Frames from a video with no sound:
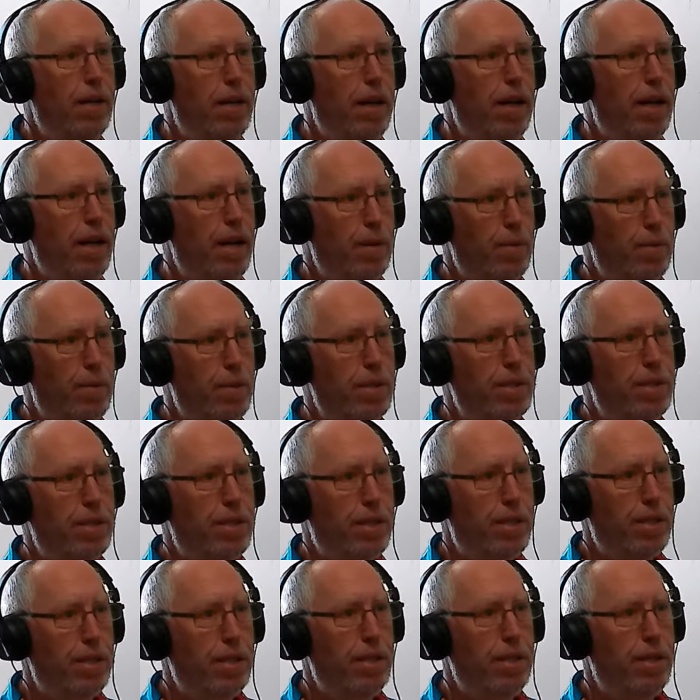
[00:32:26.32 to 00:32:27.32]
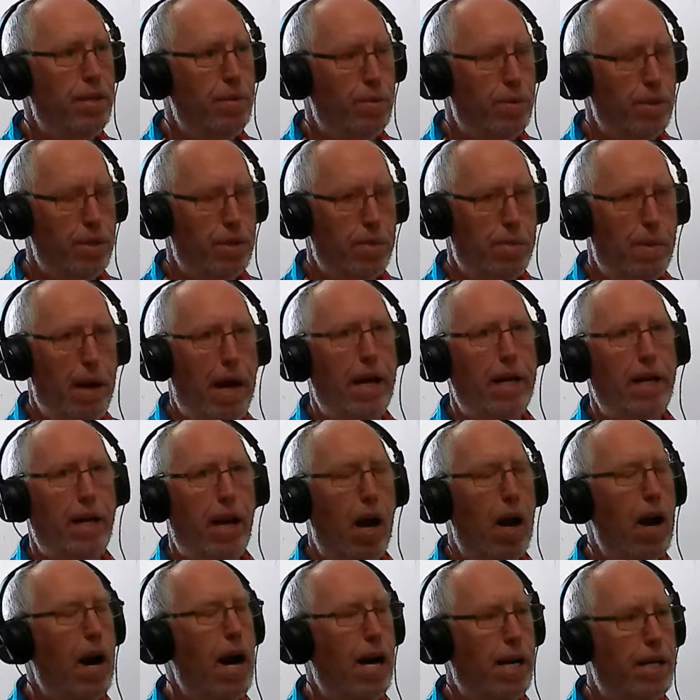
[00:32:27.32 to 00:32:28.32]
And it was a bad
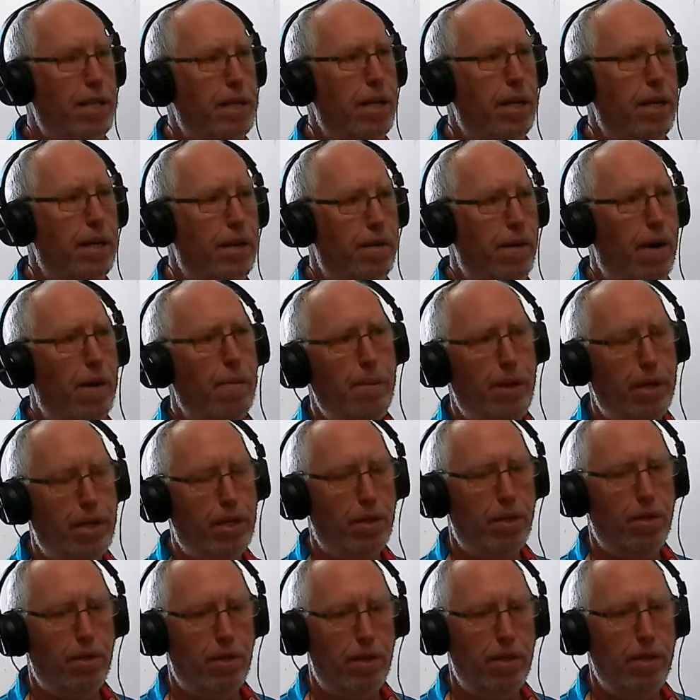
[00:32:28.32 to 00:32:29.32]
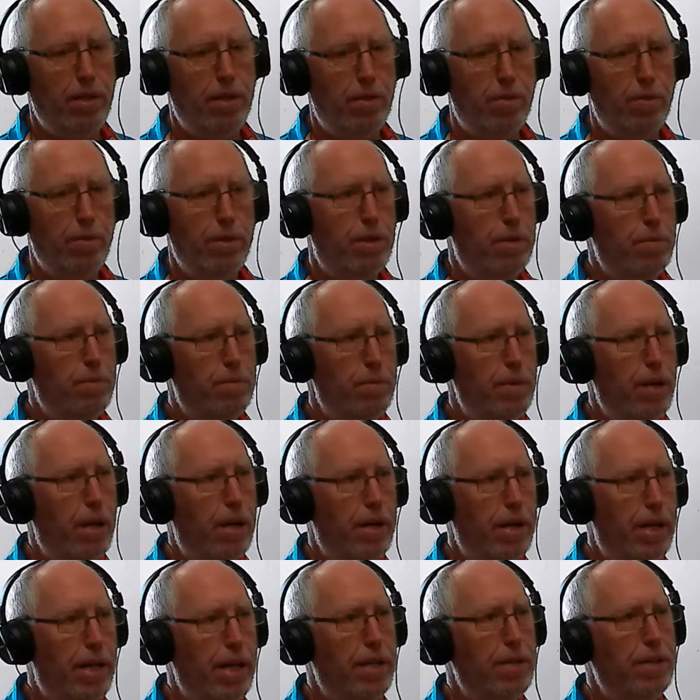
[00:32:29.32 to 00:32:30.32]
car accident around Mitchell, and there were some young
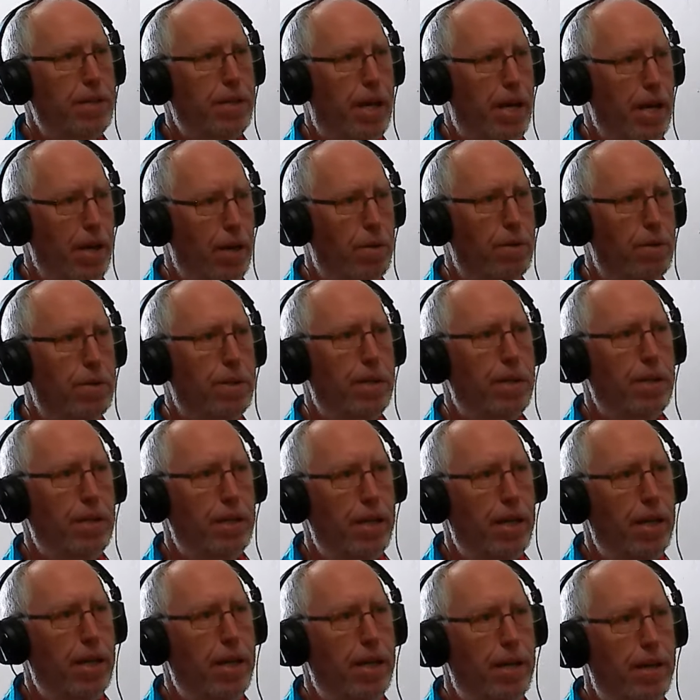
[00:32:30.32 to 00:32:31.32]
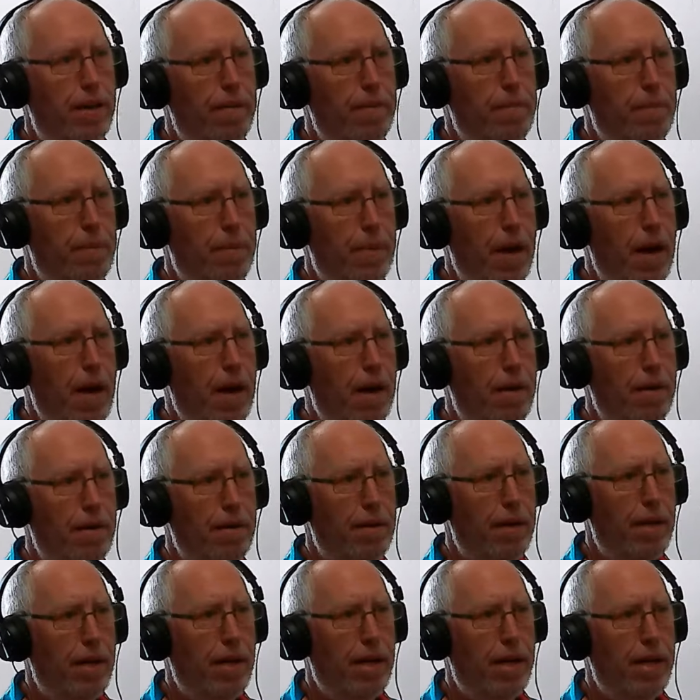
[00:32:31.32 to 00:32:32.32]
kids killed. And and
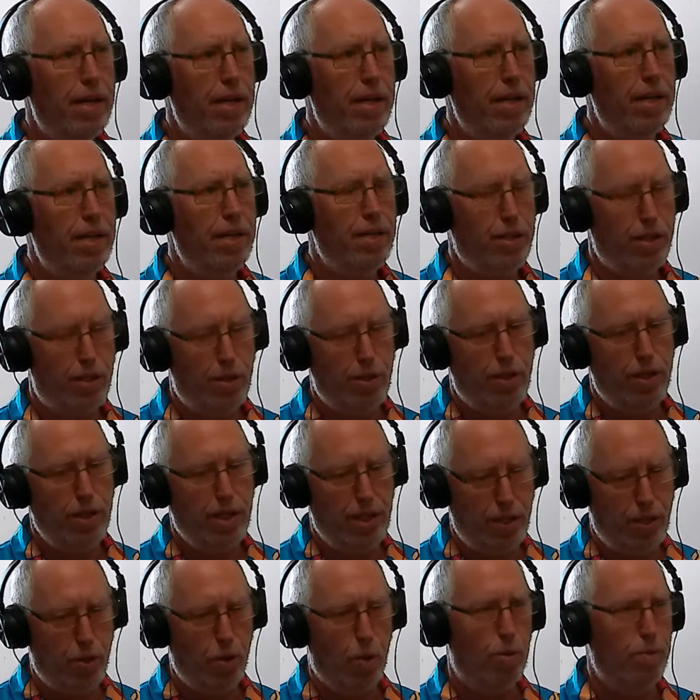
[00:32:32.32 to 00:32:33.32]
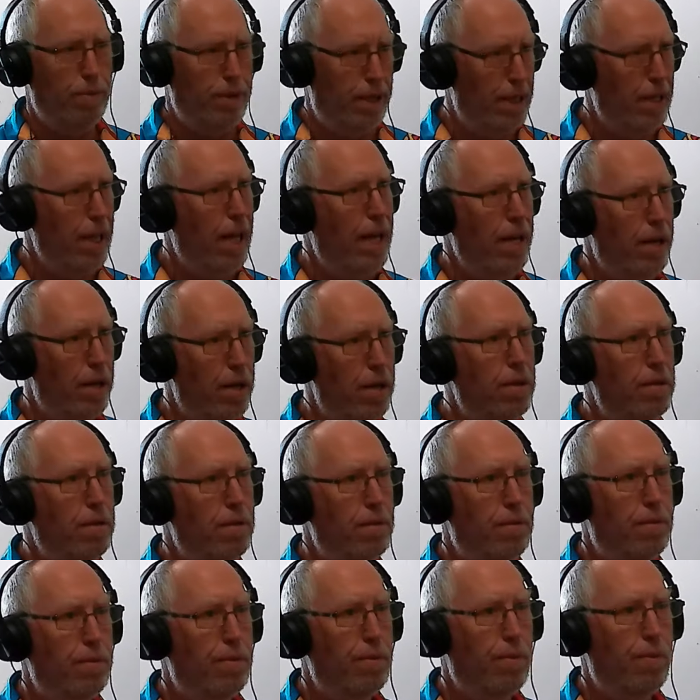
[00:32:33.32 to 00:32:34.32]
he told me later
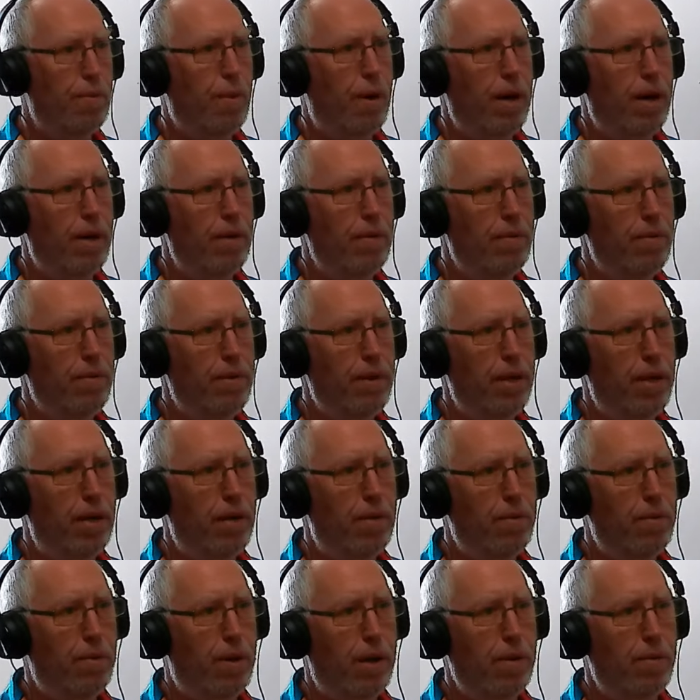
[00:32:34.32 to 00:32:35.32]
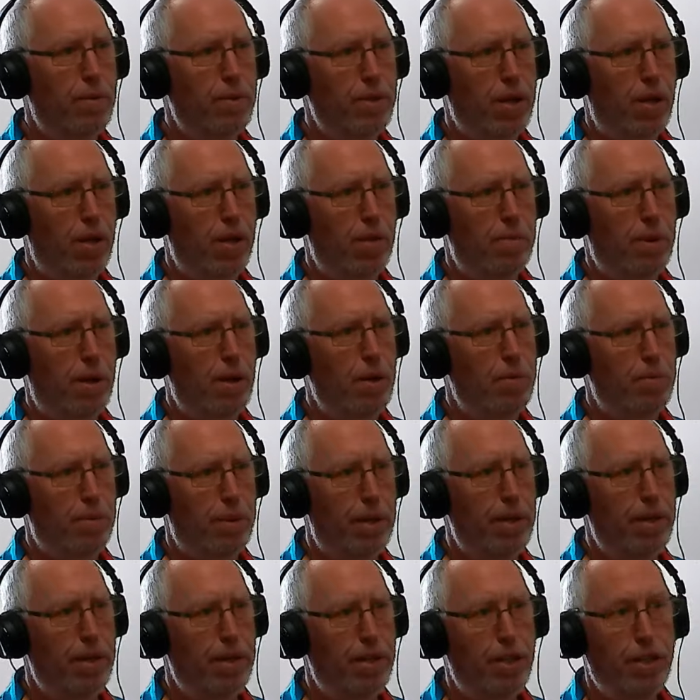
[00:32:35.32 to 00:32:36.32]
what it was all about, but
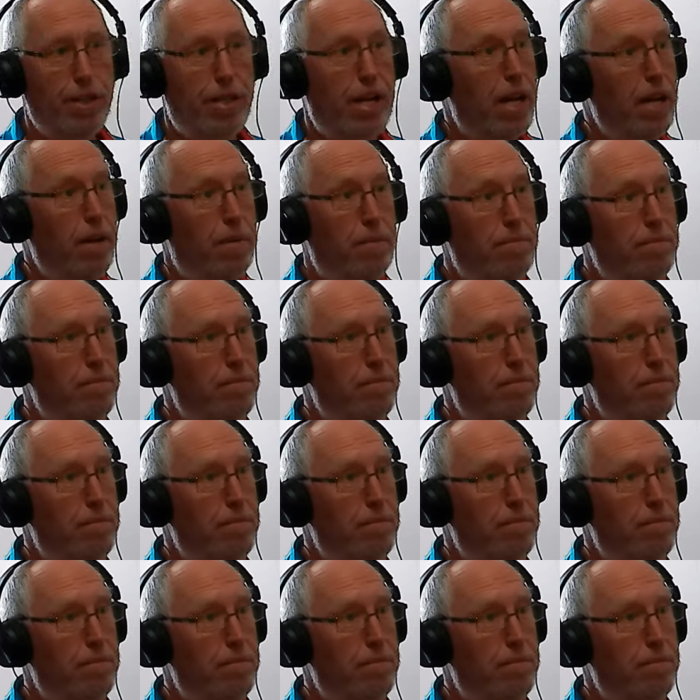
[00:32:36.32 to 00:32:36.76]
just hit him.